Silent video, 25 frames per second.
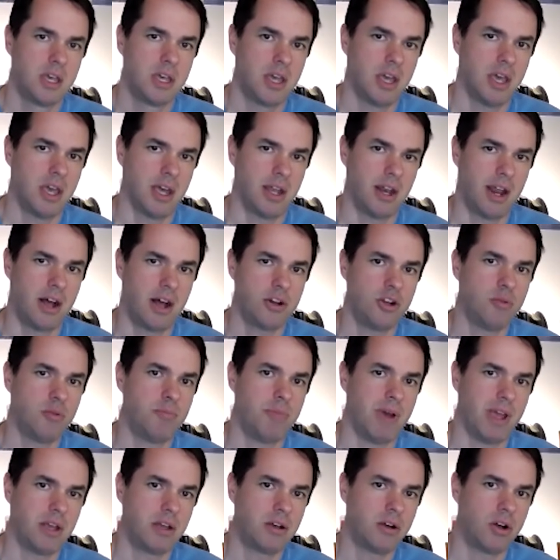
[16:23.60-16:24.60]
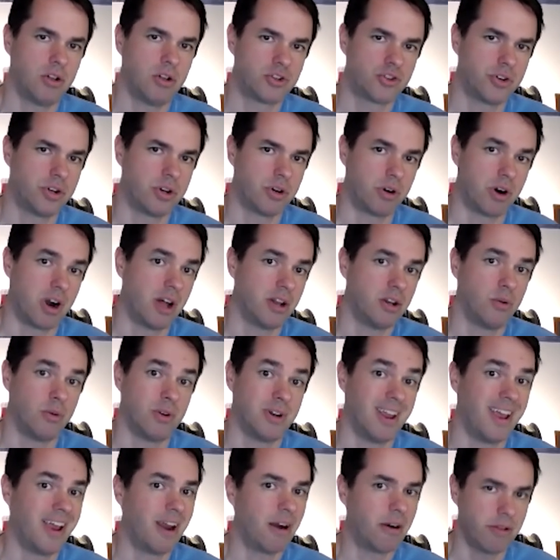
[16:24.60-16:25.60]
And how do you bake culture in, or how do you
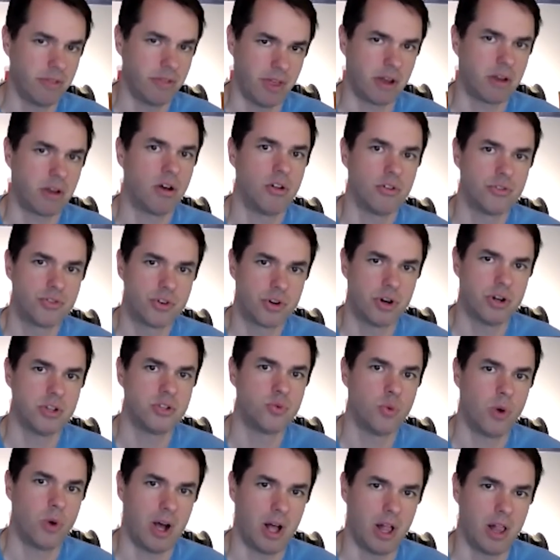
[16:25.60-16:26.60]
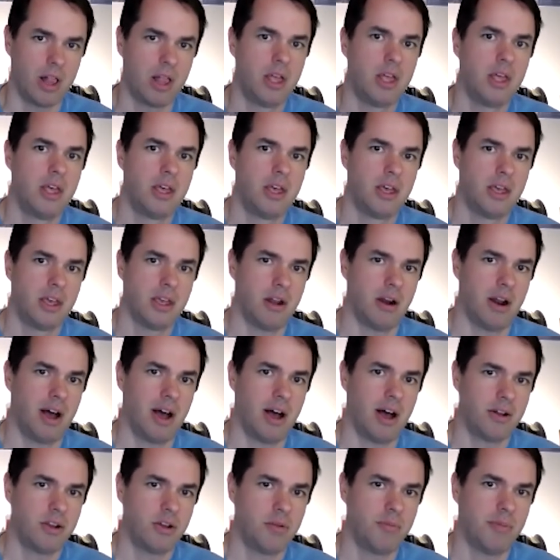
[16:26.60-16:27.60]
inherit that culture as well? You know,
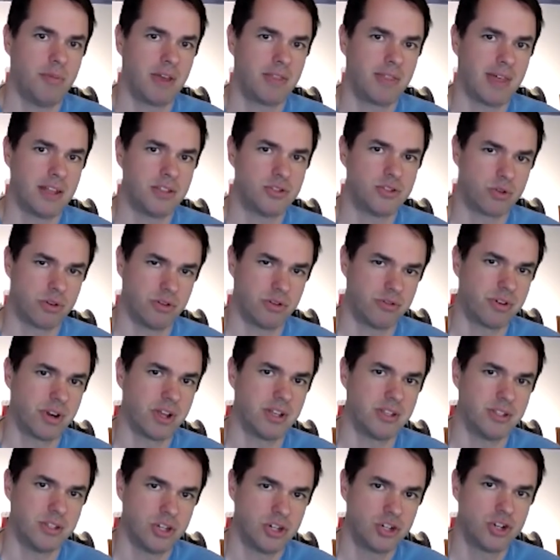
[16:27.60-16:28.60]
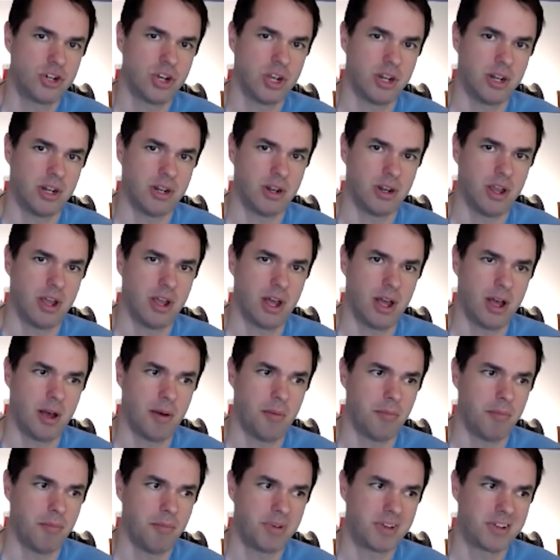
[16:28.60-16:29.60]
how do you make that sort of transition?
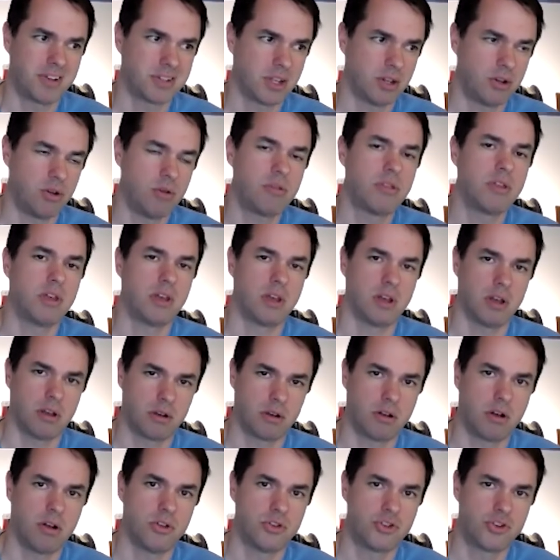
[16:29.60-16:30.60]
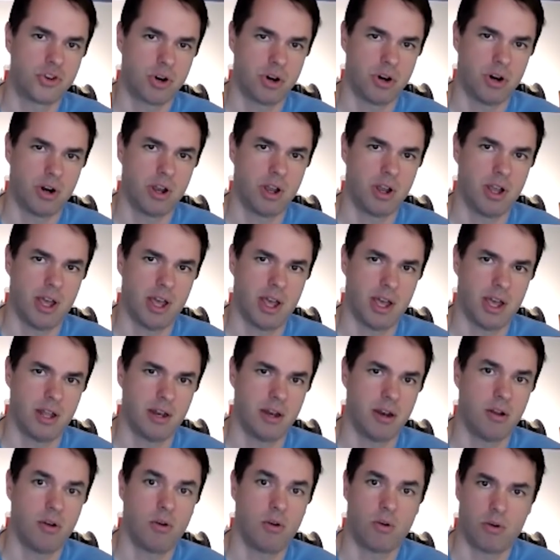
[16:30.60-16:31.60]
Um, because I do think culture
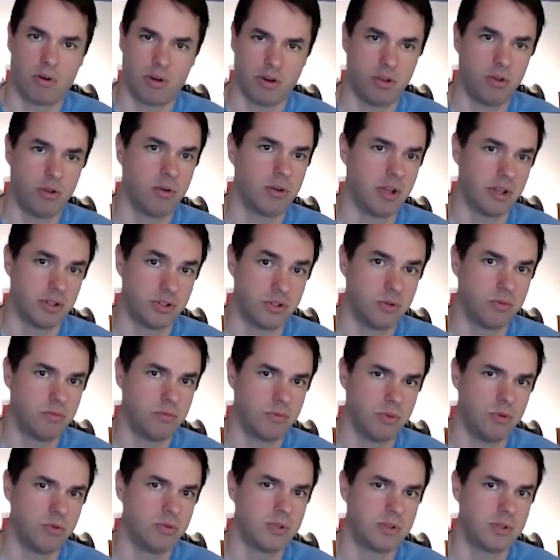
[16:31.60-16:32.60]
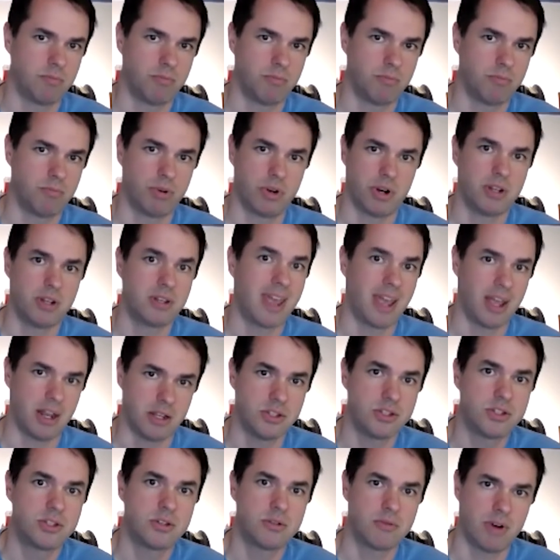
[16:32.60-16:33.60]
and, or you, as you you put it,
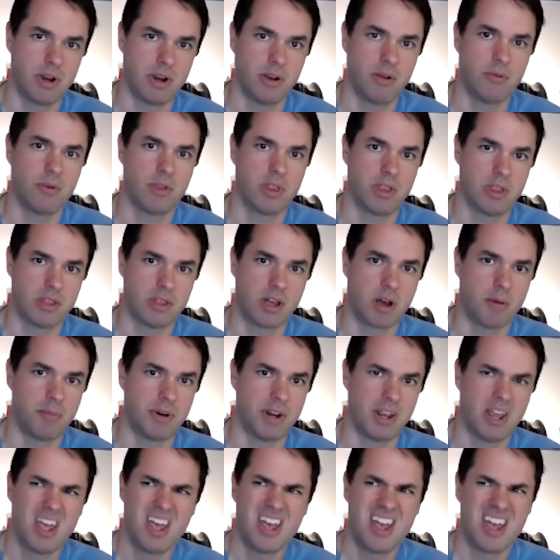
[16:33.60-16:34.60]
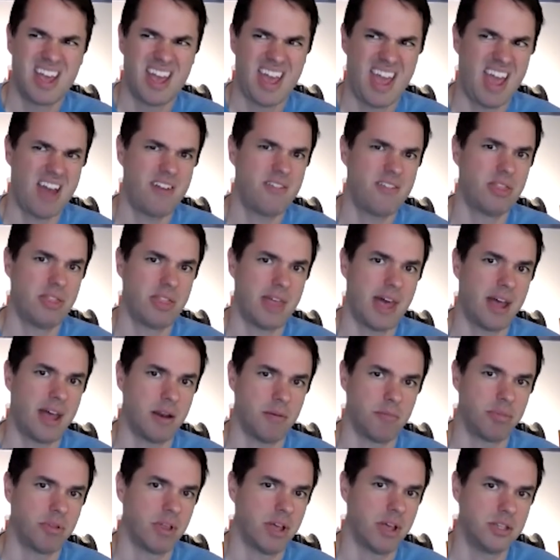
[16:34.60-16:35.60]
cadence, right, within the company, having that
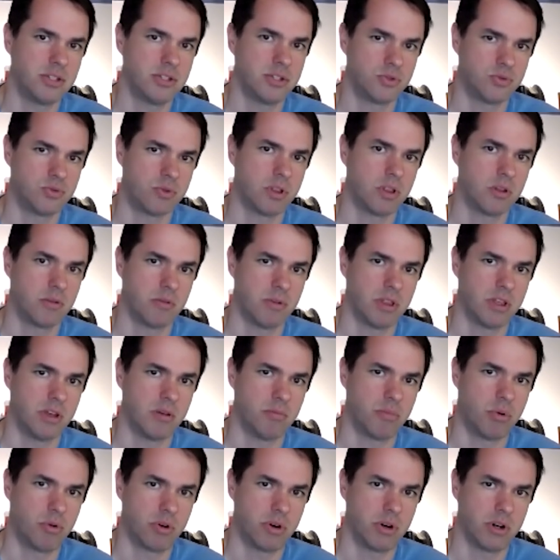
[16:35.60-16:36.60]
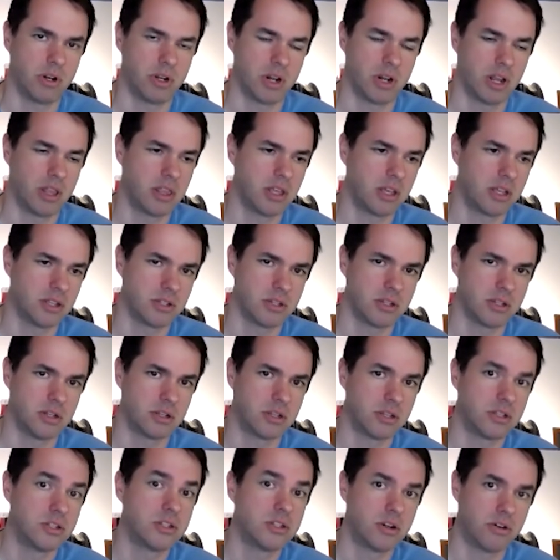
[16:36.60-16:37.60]
in place is really, really important. And I think it's a
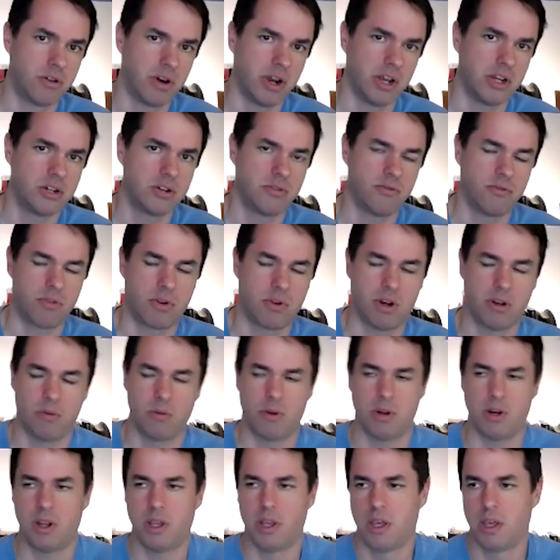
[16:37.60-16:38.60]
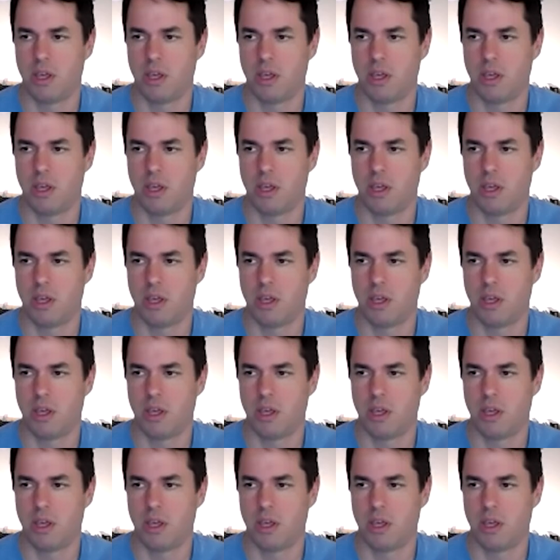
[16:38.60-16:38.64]
consideration for anyone